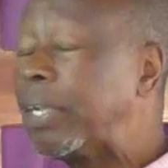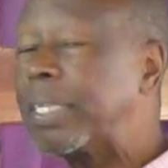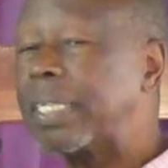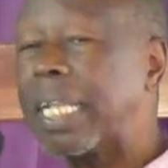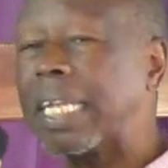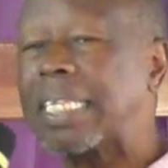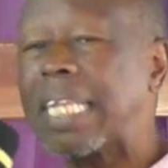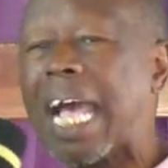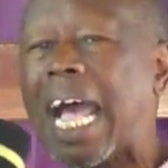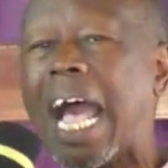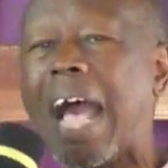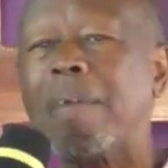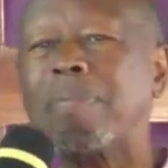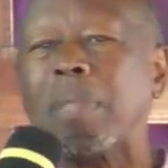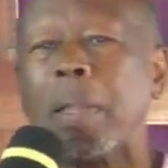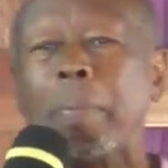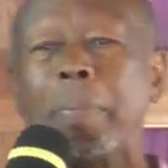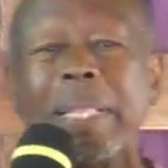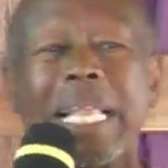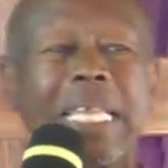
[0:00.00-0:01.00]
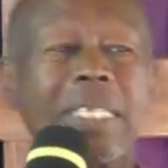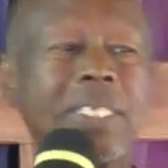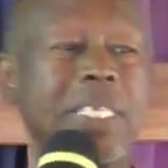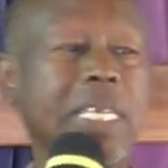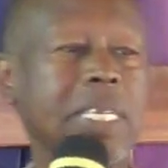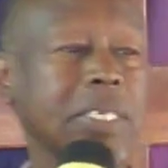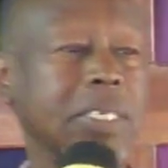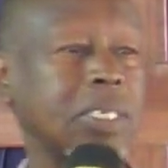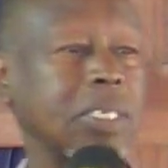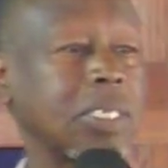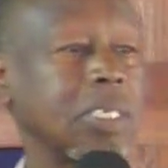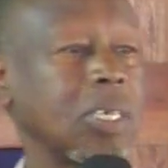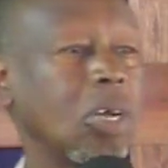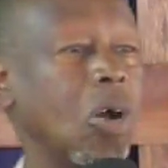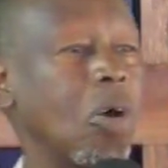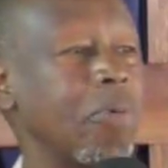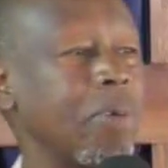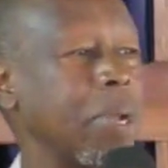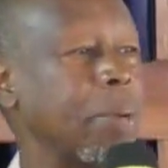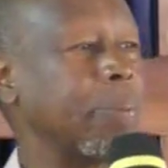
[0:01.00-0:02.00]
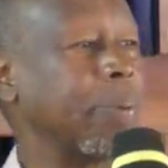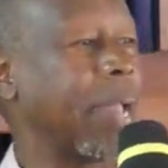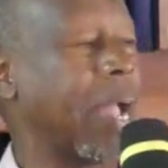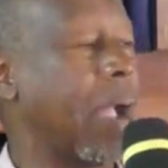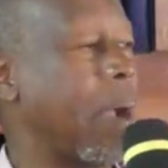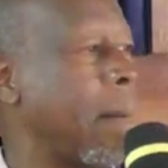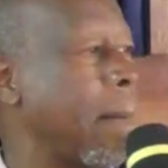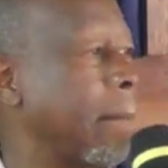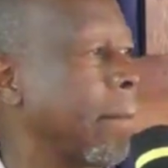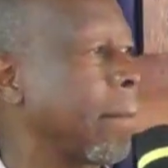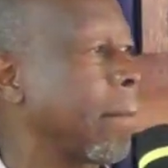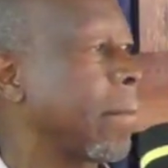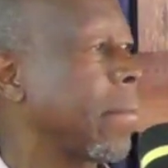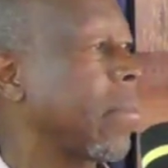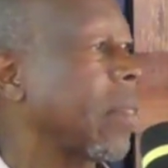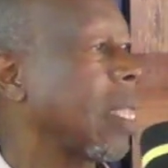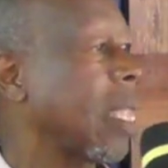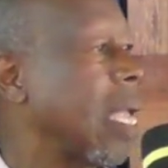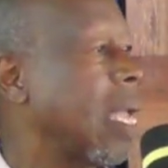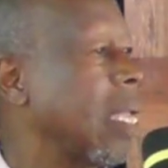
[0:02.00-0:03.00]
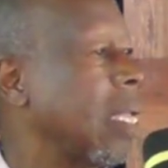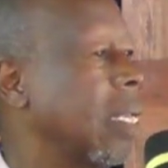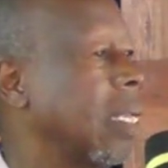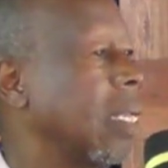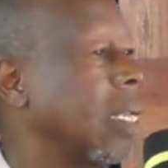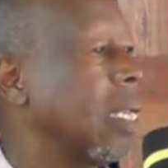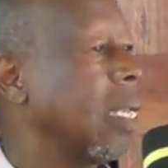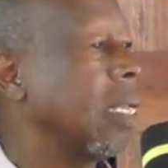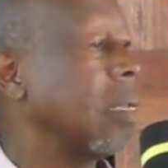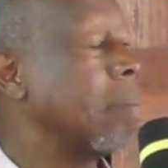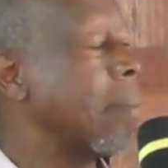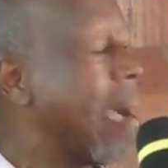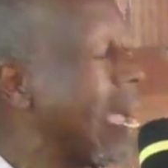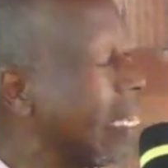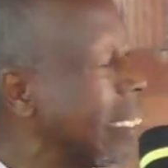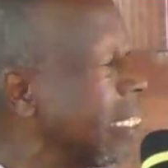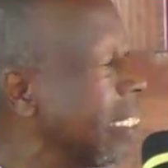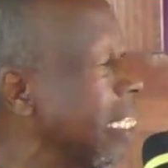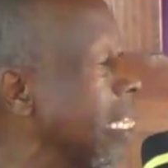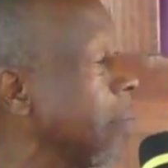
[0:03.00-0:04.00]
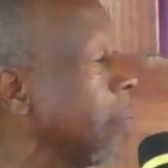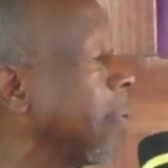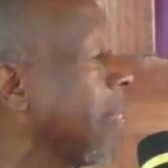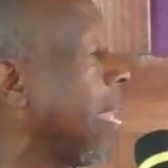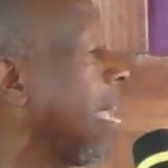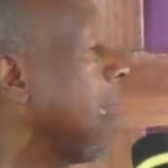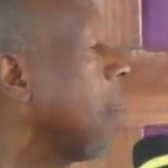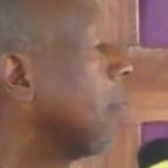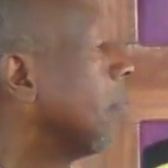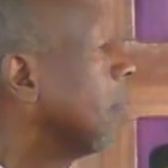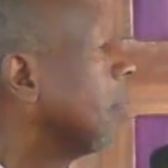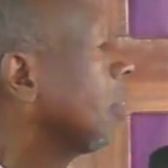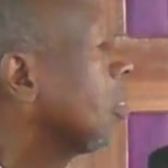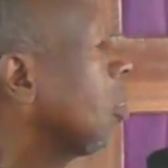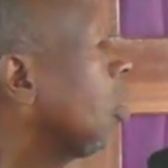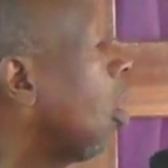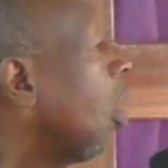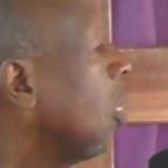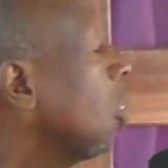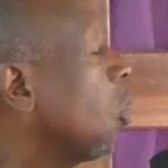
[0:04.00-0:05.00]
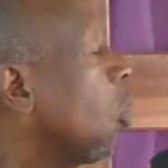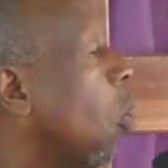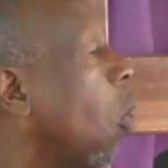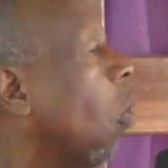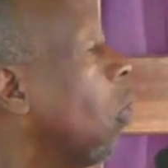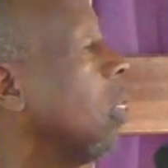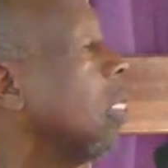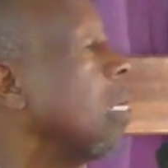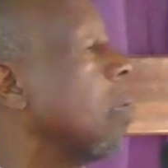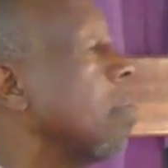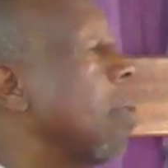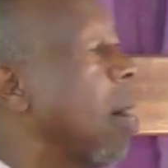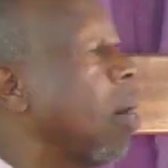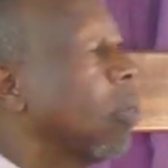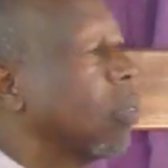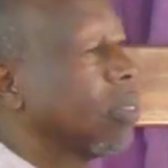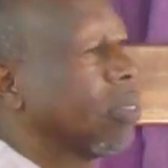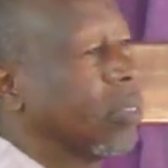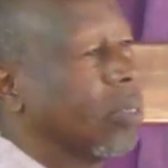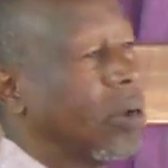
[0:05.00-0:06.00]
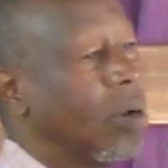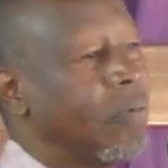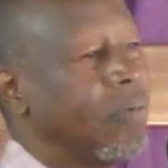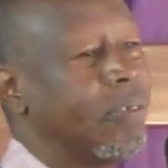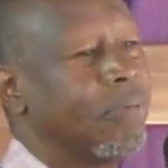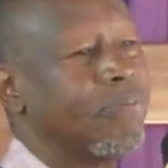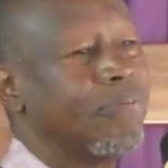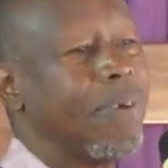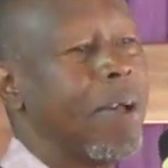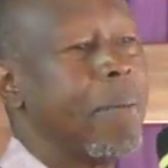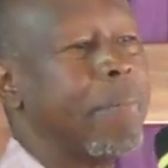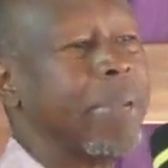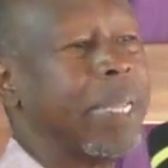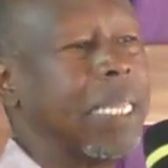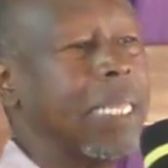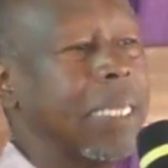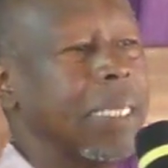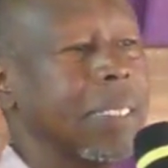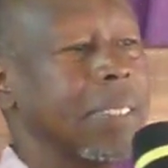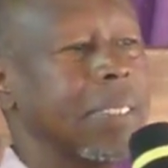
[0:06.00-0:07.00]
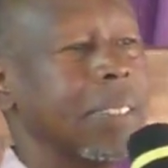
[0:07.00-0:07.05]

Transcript: You that I have the blessings of Abraham. Imagine Abraham, God called him out of his family.